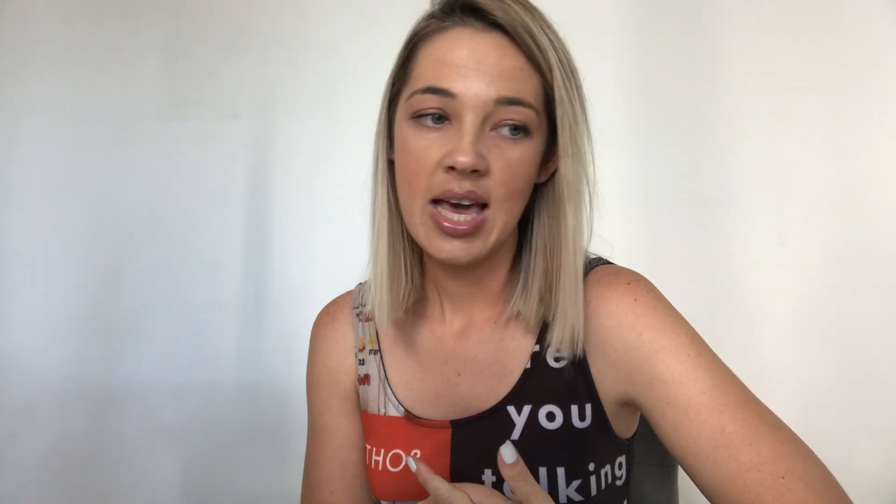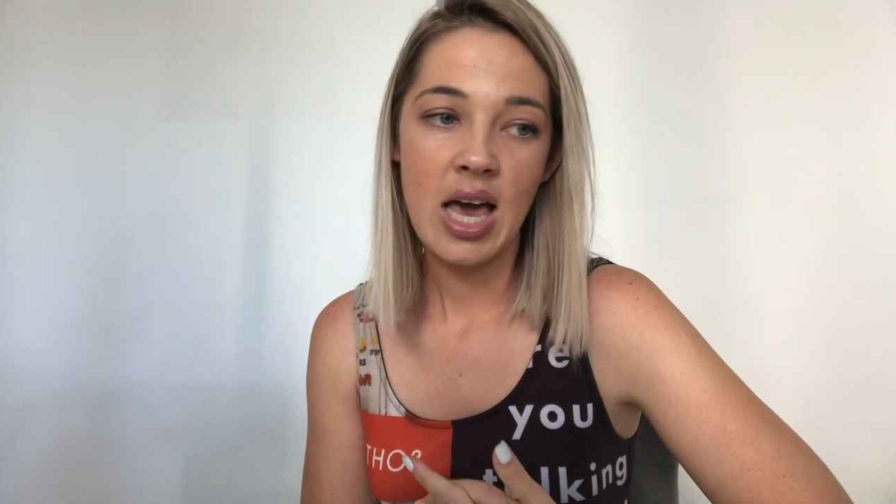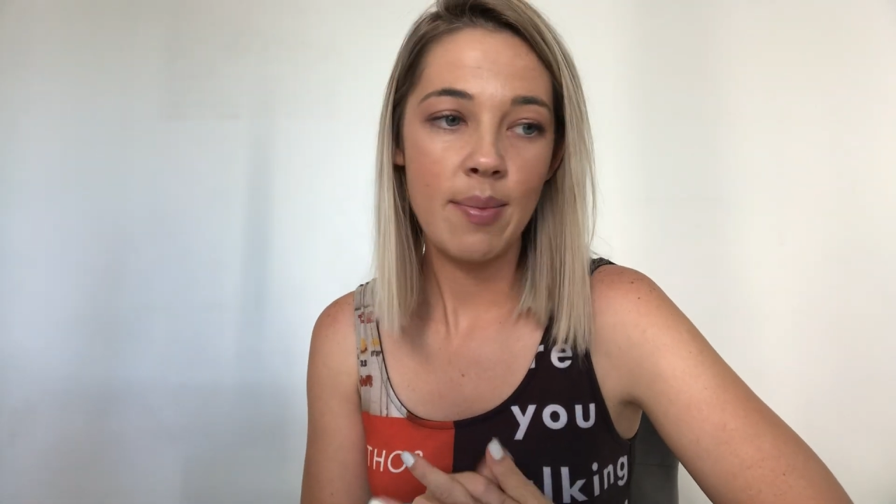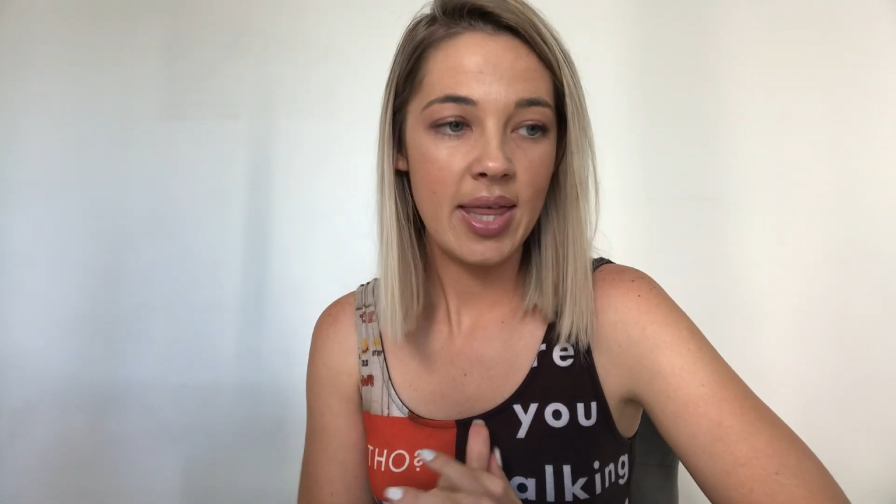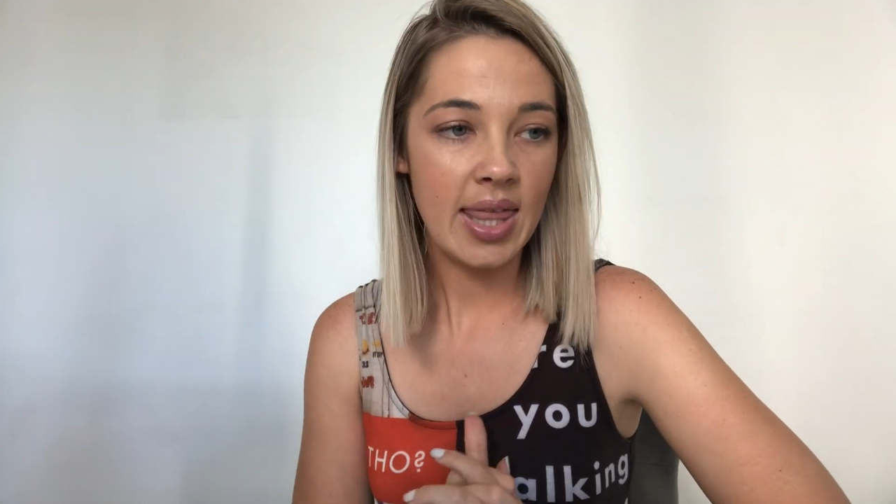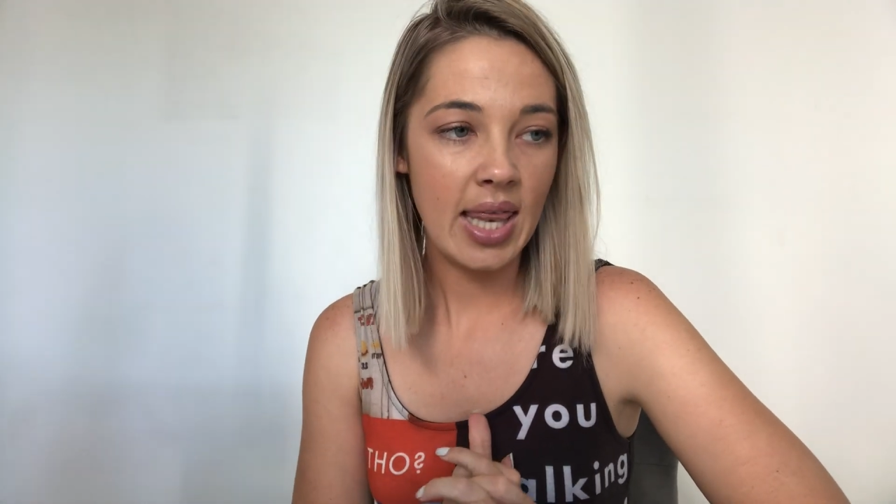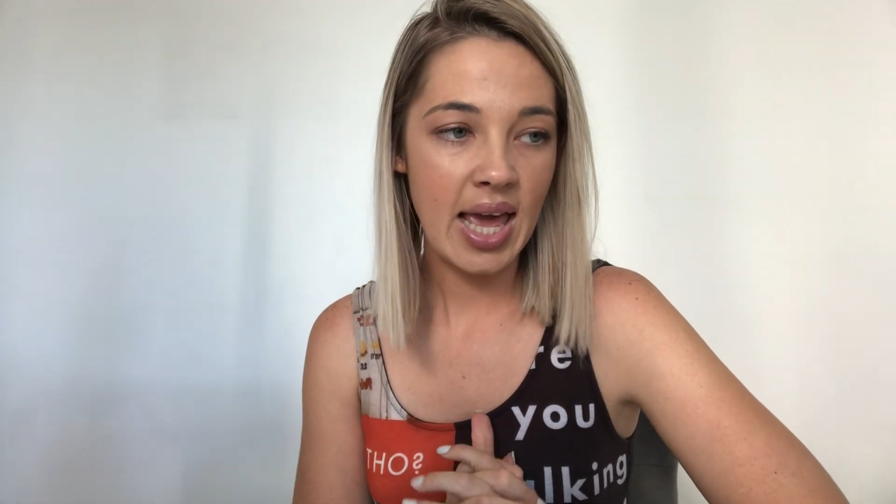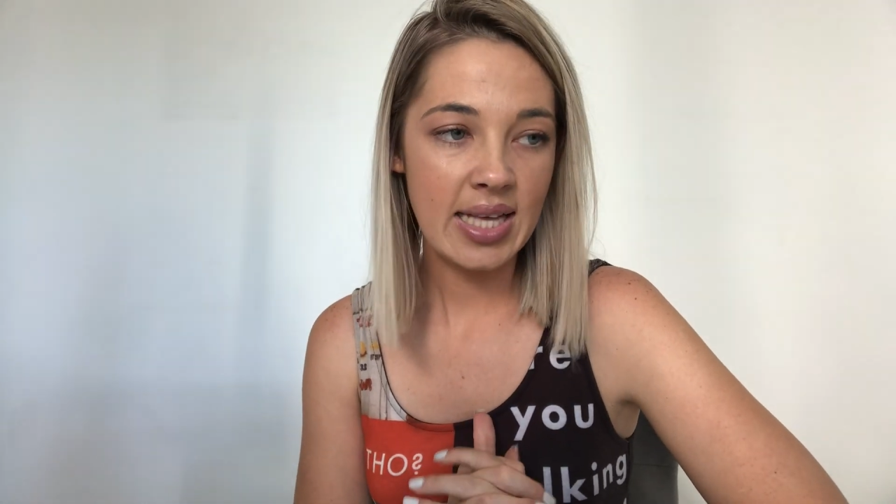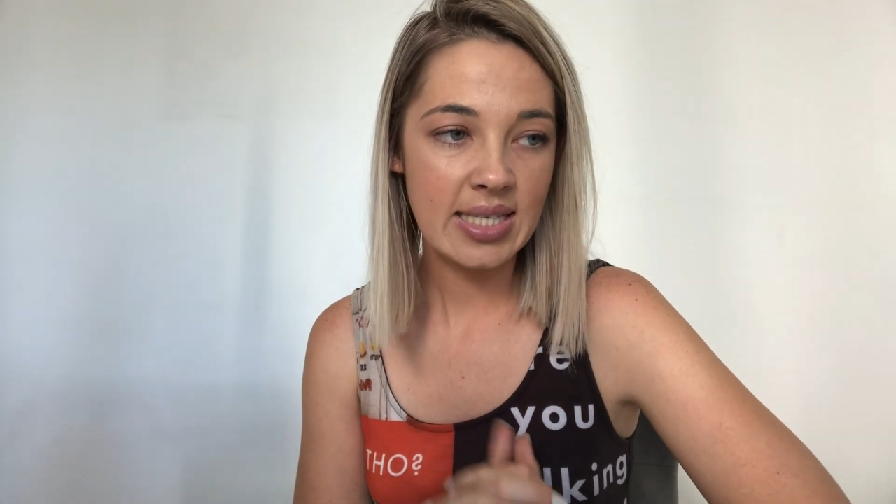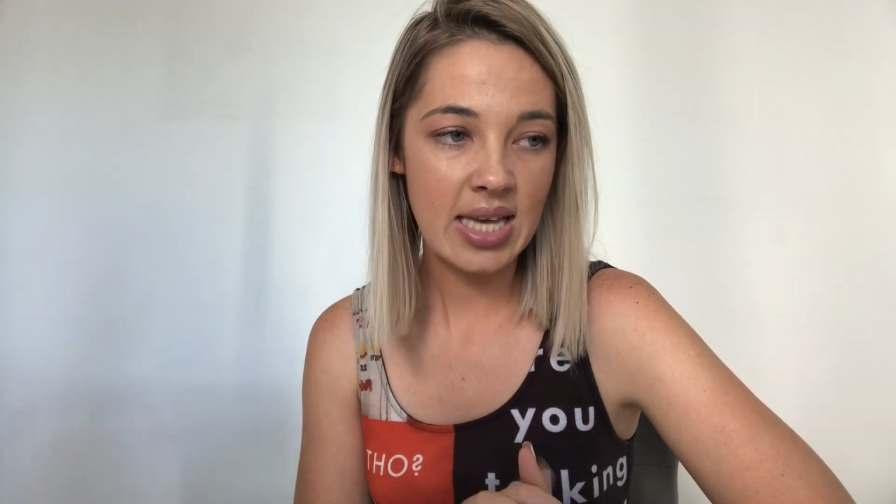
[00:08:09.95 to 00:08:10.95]
a month
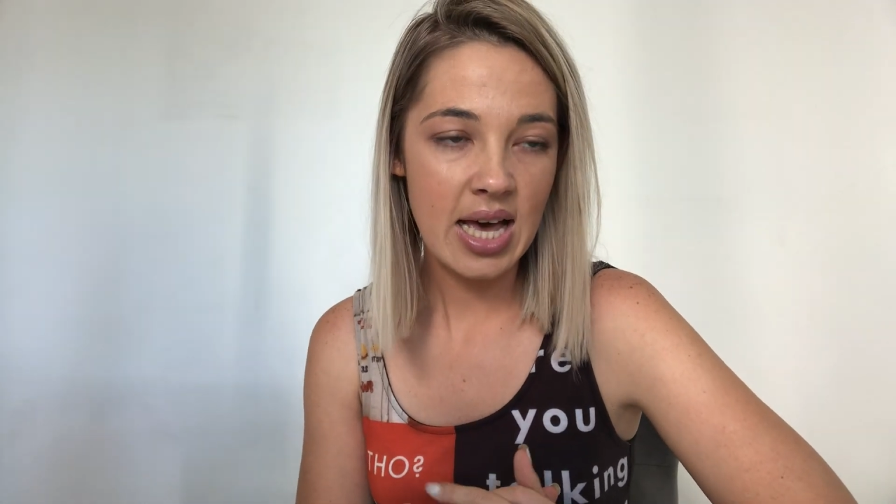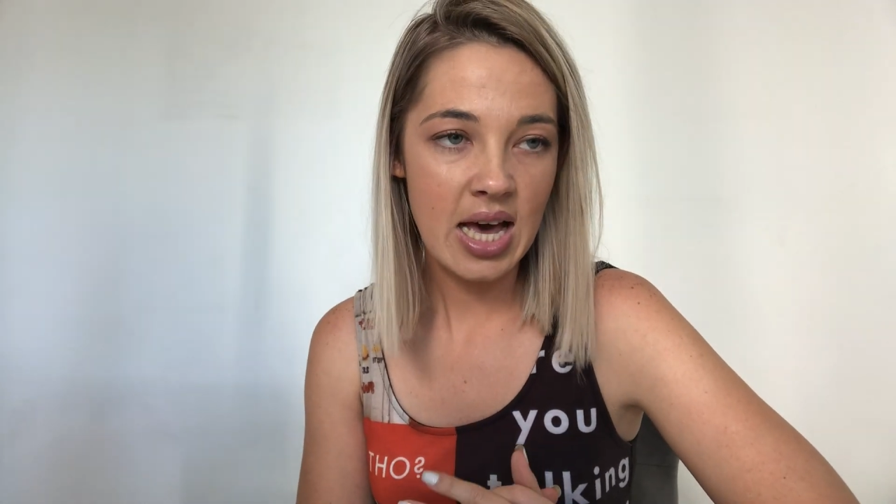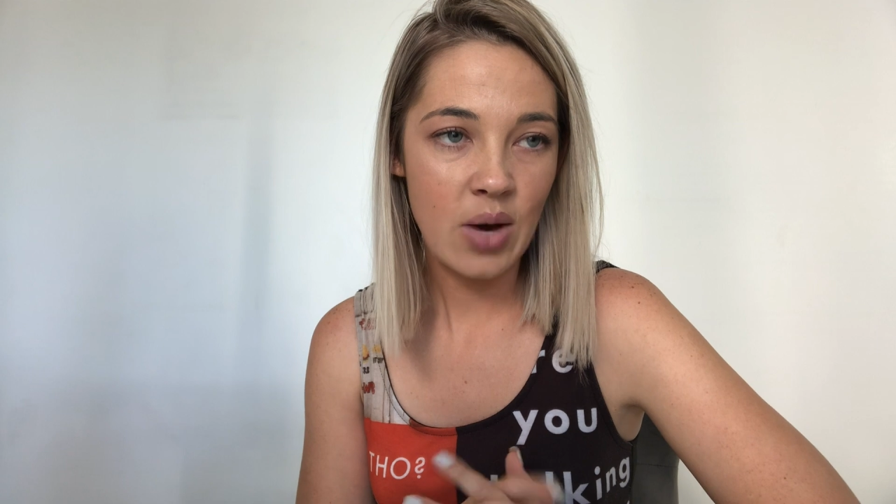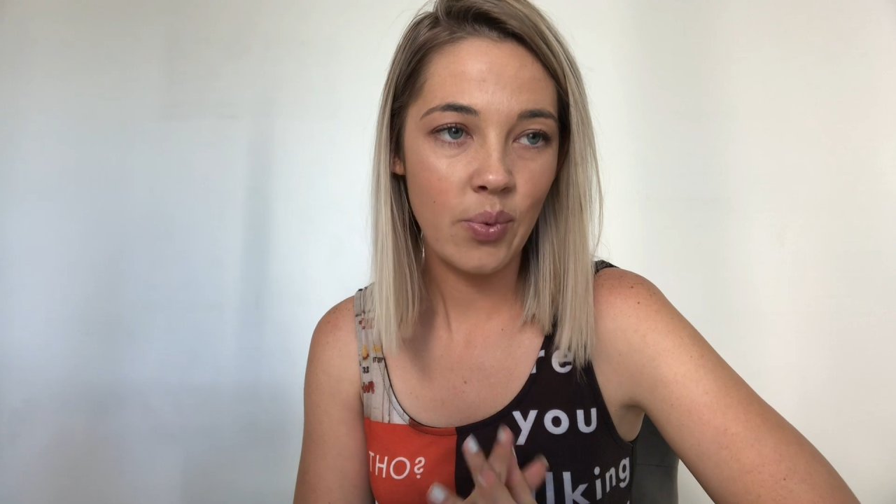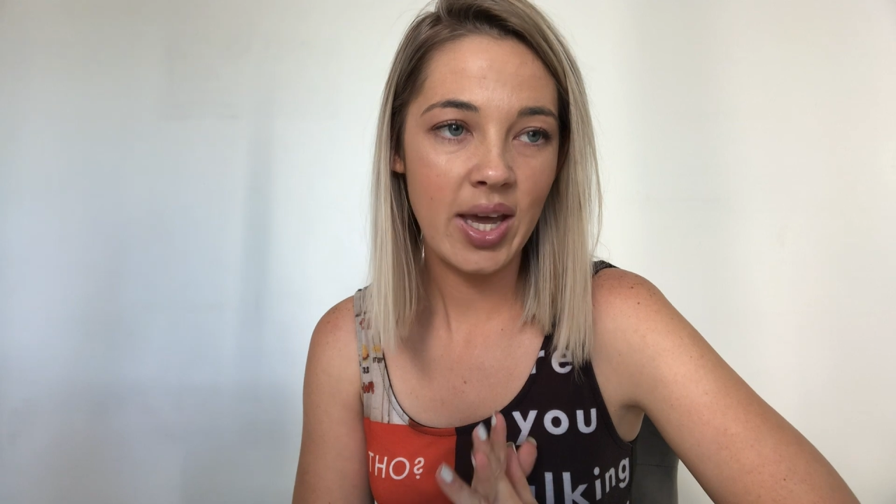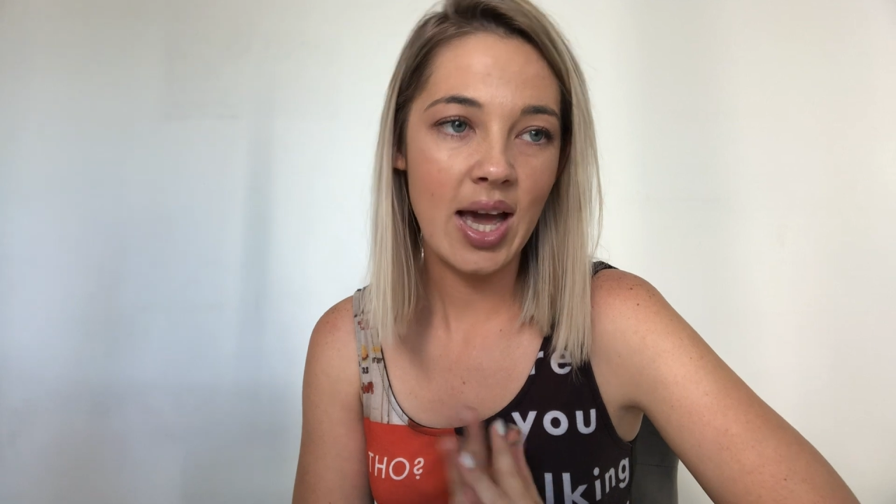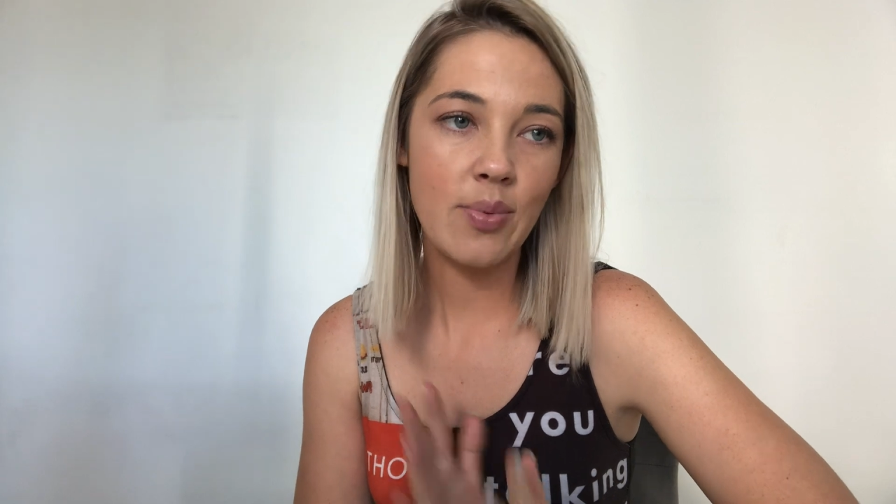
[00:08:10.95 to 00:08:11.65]
later where I